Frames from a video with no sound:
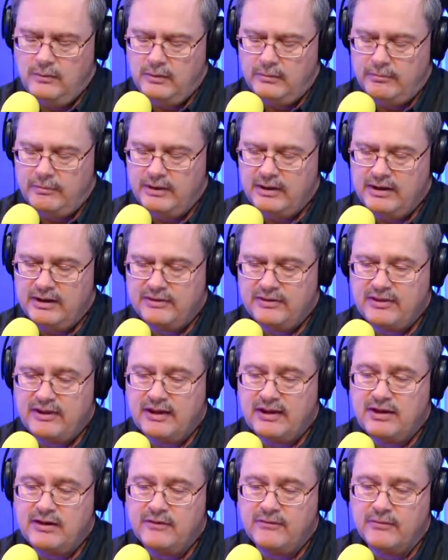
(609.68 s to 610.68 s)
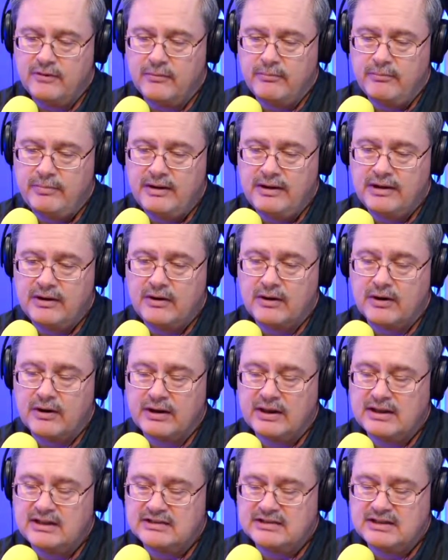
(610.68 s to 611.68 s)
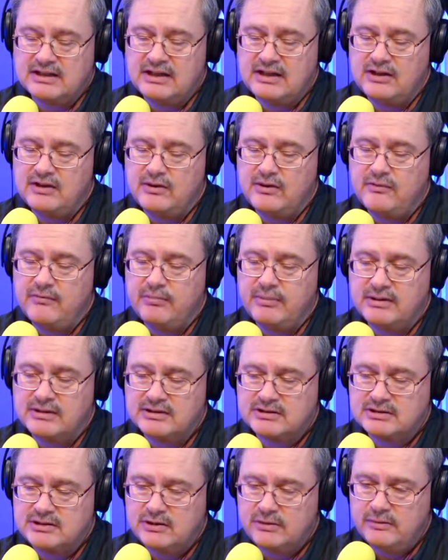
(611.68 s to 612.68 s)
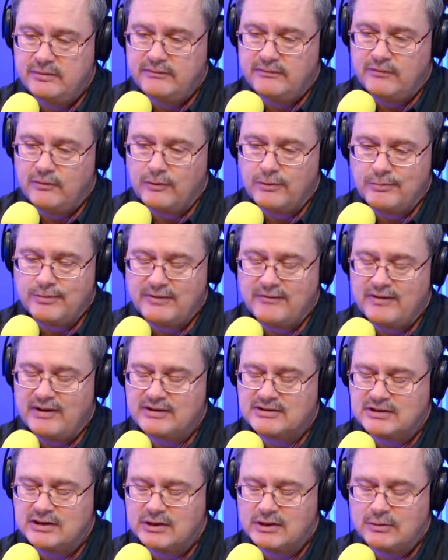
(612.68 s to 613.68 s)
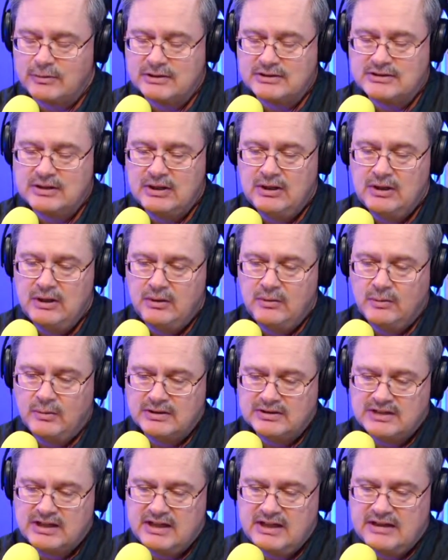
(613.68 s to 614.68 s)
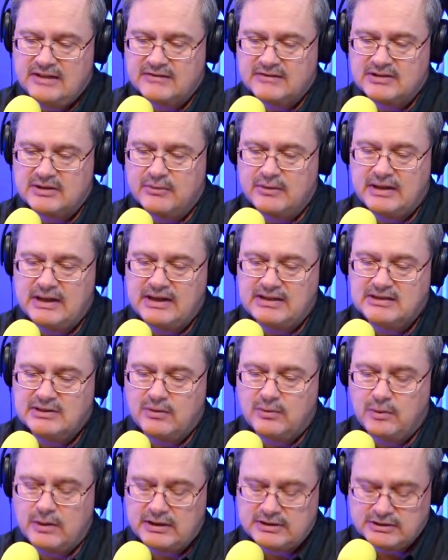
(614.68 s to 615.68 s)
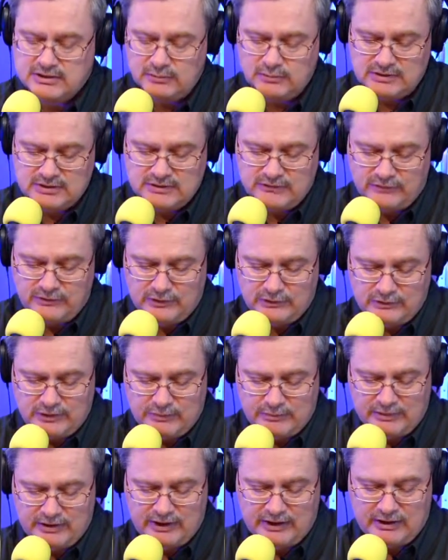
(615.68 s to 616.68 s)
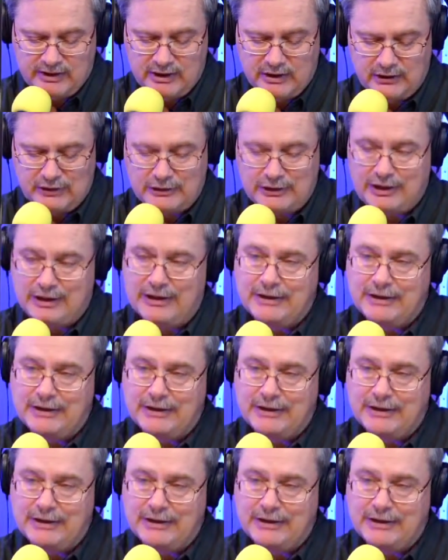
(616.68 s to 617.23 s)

Well, Mary, thank you for being our guest today. You've been so informative as always. Once again, if someone has a question, what's the phone number they can call you